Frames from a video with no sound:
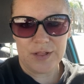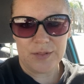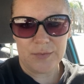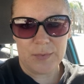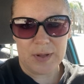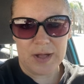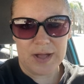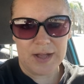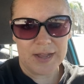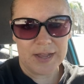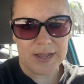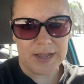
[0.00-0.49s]

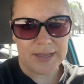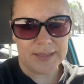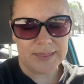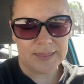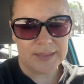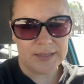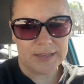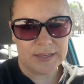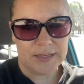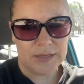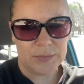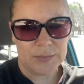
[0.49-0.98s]
walk. I
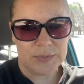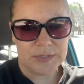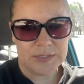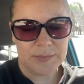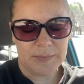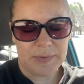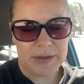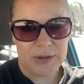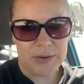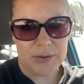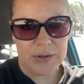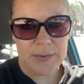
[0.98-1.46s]
think it was
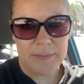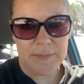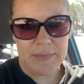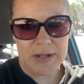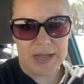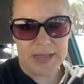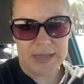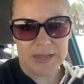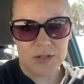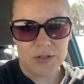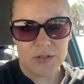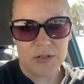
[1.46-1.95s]
about a
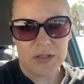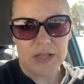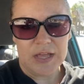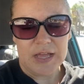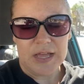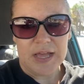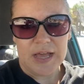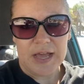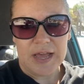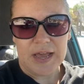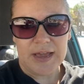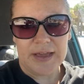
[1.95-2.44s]
mile.
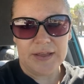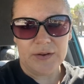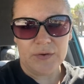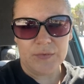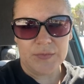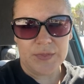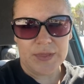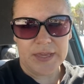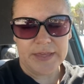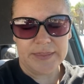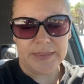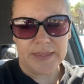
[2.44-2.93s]
I don't
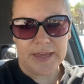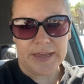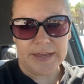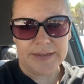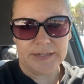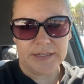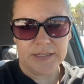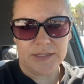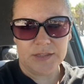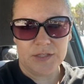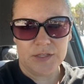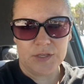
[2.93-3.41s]
think that I
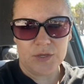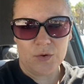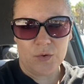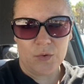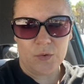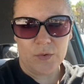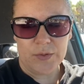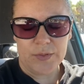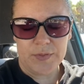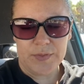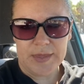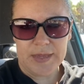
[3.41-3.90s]
did the
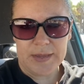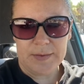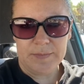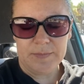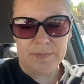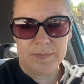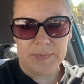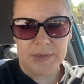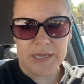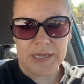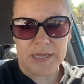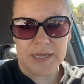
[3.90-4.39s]
whole thing
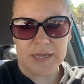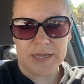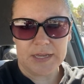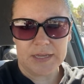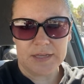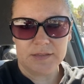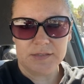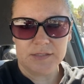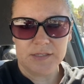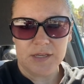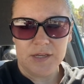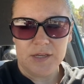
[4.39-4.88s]

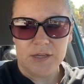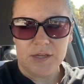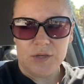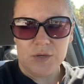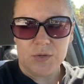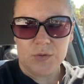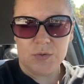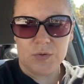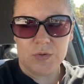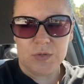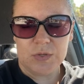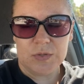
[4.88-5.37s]
because
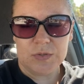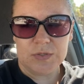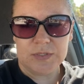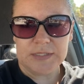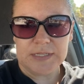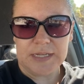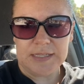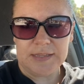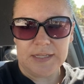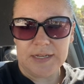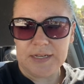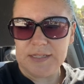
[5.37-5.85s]
Google
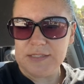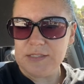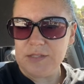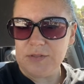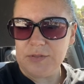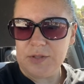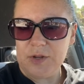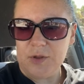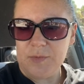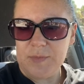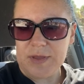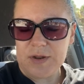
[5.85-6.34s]
said that it's a
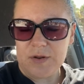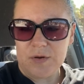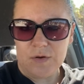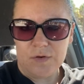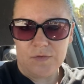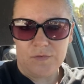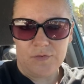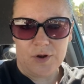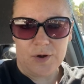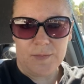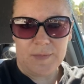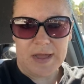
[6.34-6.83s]
little bit
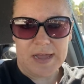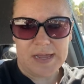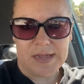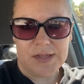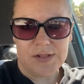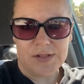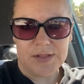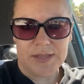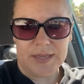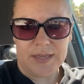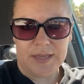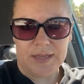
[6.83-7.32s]
over a
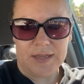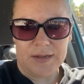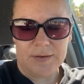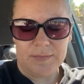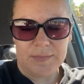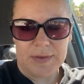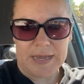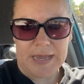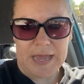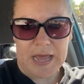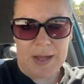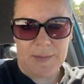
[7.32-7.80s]
mile, and
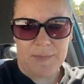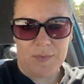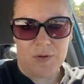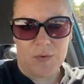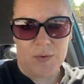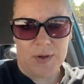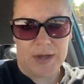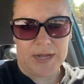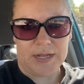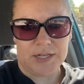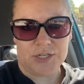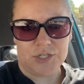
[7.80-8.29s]
my Apple
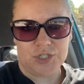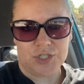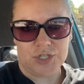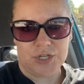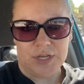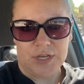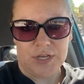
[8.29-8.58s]
Watch